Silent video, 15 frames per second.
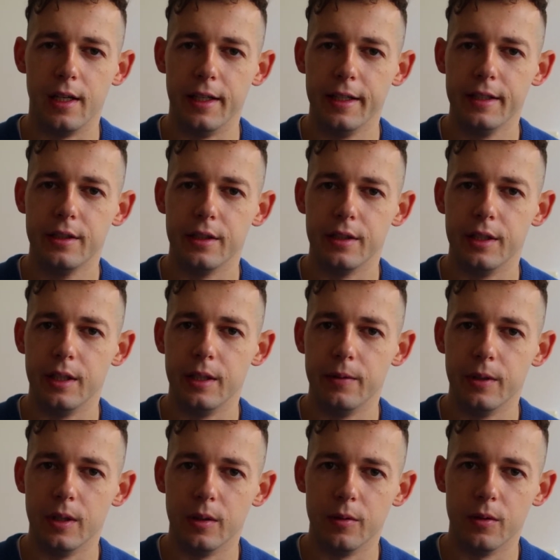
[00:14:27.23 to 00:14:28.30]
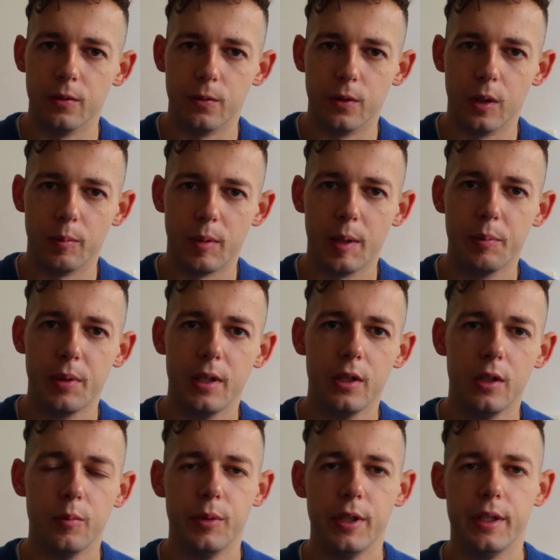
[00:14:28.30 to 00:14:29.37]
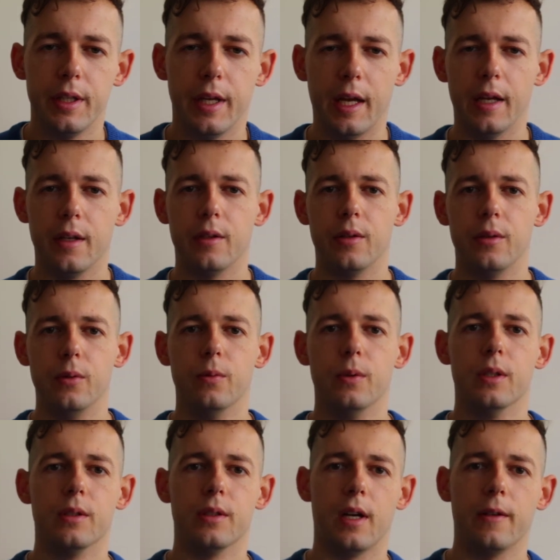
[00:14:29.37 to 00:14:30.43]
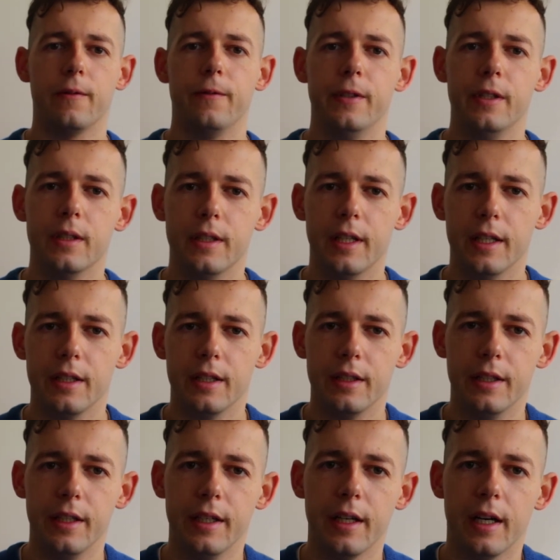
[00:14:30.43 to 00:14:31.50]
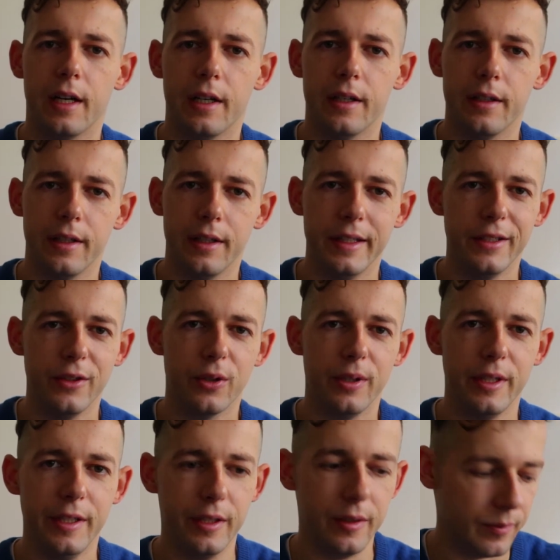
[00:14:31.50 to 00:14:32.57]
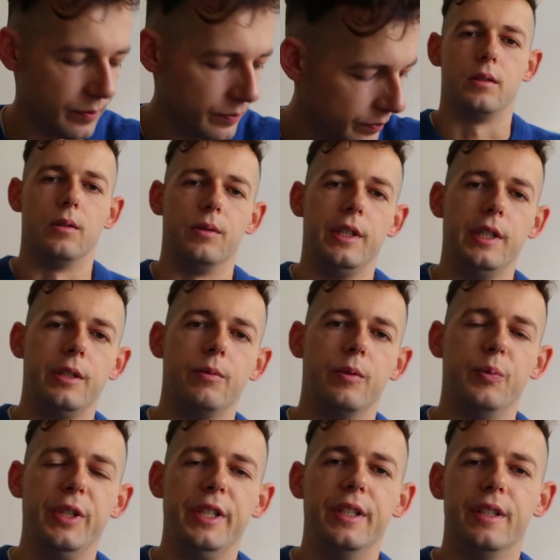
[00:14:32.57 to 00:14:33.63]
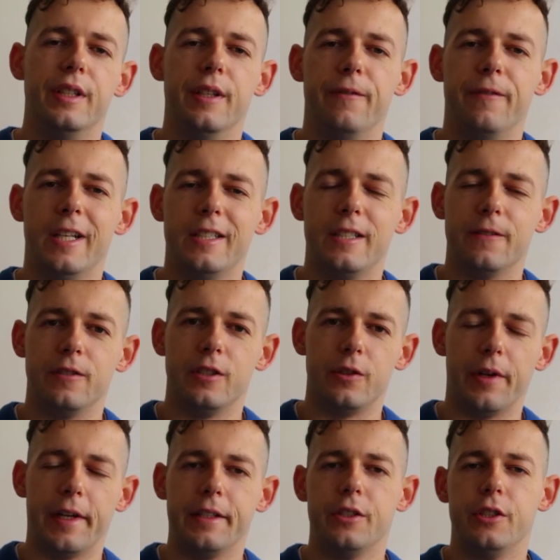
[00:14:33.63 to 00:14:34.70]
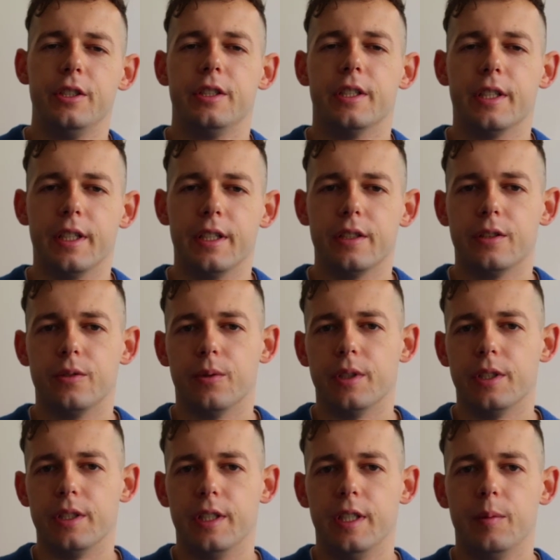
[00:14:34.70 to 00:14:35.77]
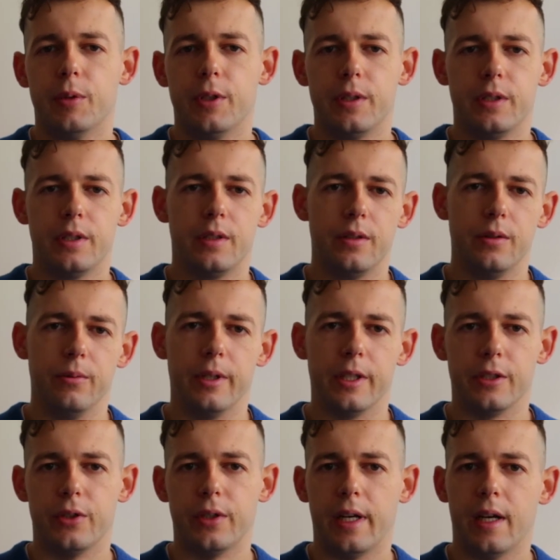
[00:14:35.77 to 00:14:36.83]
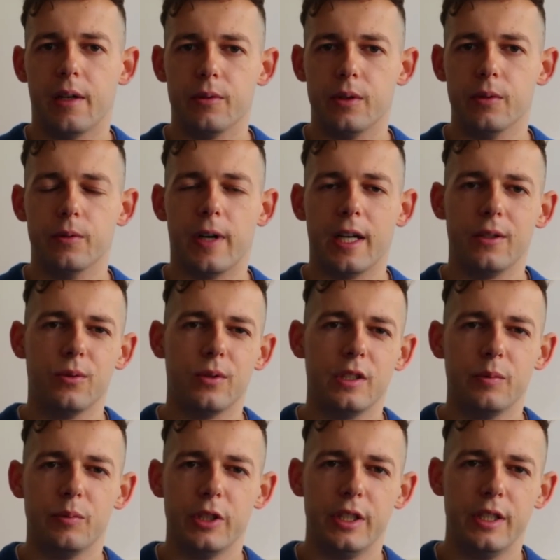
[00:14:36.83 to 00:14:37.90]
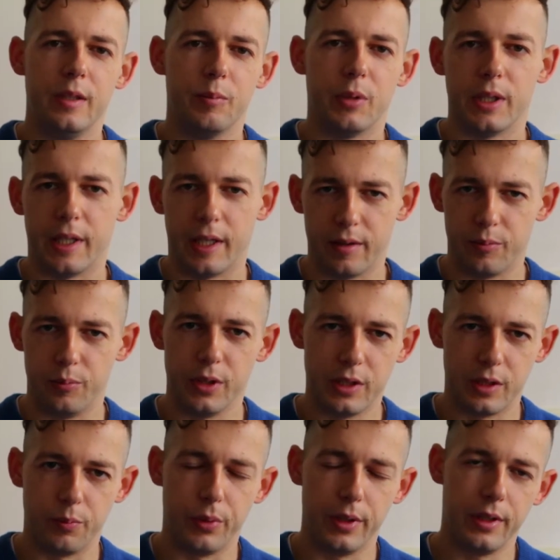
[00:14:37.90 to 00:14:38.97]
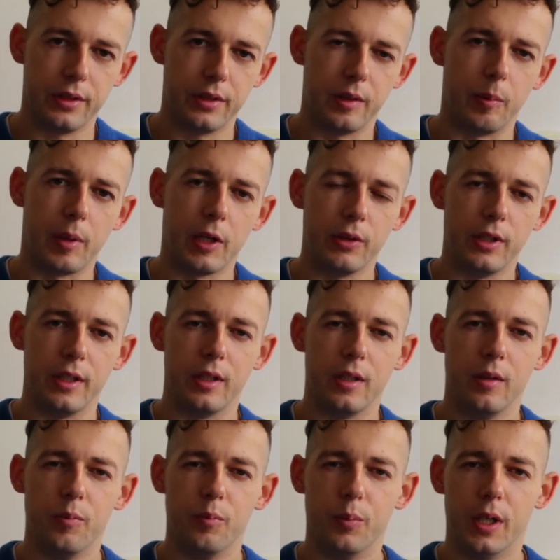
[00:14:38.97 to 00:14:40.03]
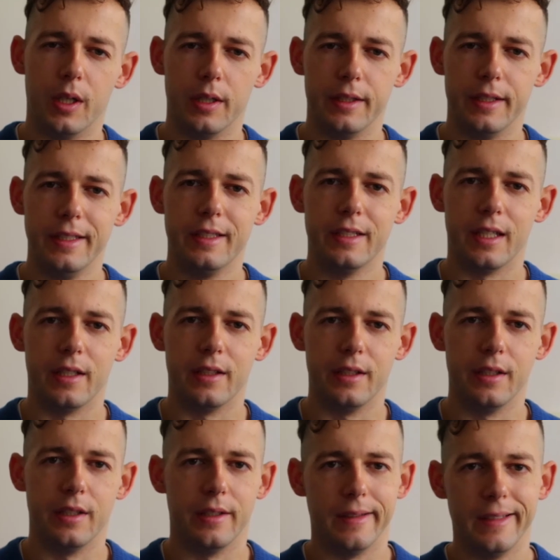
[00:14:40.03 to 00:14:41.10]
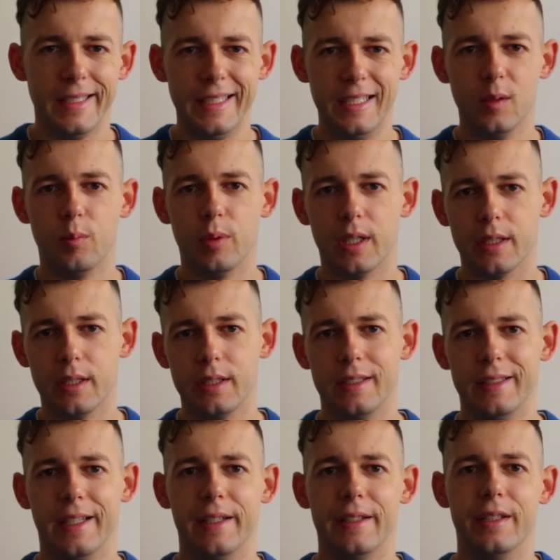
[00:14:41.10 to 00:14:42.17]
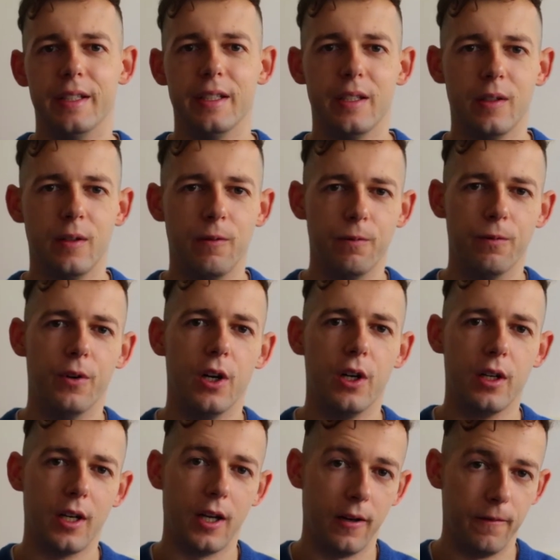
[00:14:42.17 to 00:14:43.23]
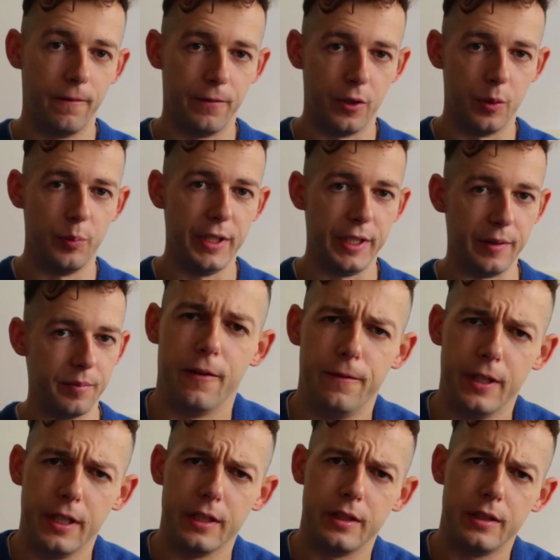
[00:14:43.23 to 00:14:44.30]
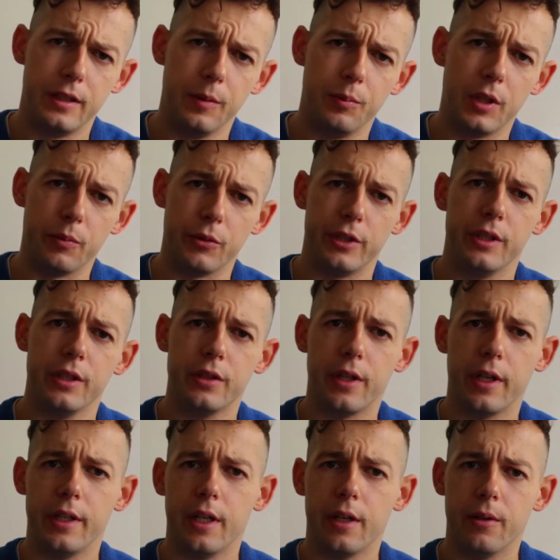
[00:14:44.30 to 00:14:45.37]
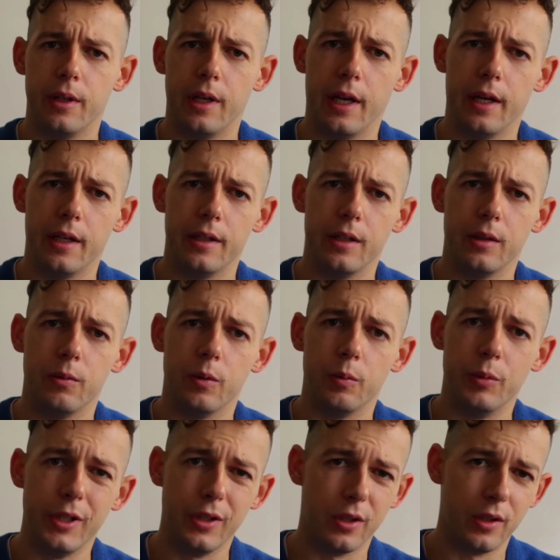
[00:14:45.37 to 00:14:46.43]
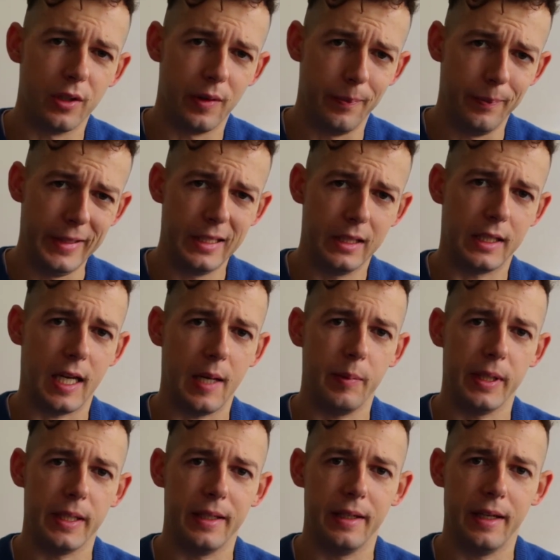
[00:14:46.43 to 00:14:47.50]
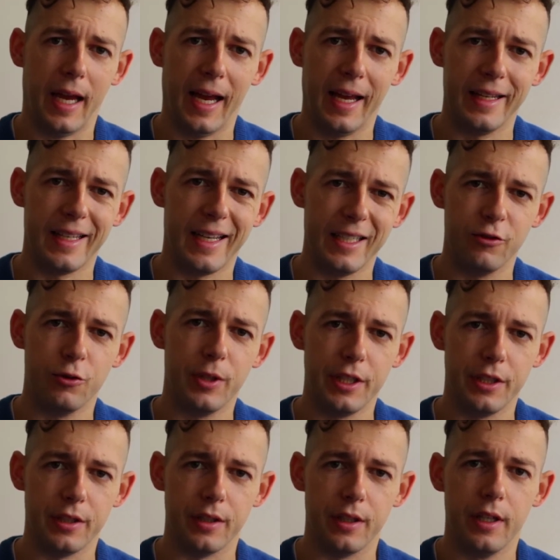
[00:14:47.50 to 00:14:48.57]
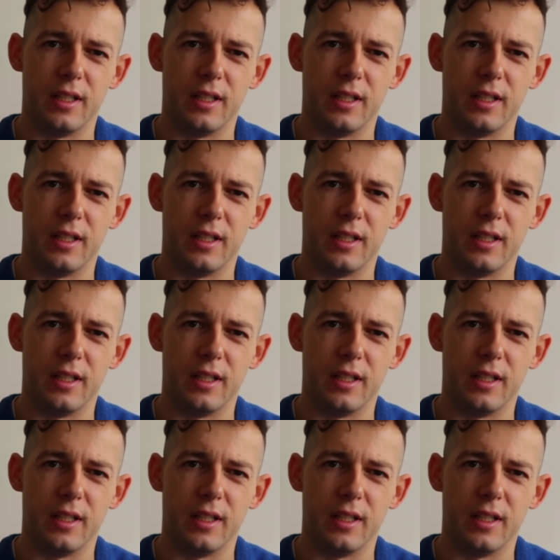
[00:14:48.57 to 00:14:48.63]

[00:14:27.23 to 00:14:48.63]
Later they will warm up a little bit and you will not feel that they are in your ear. So these will be the defensive strategies against noisy neighbors. You can try out the white noise machine, but I have mixed opinions about it. But these are the earplugs that did work for me. I think it's tip number 6 right now, and it will be your meal timing and hydration.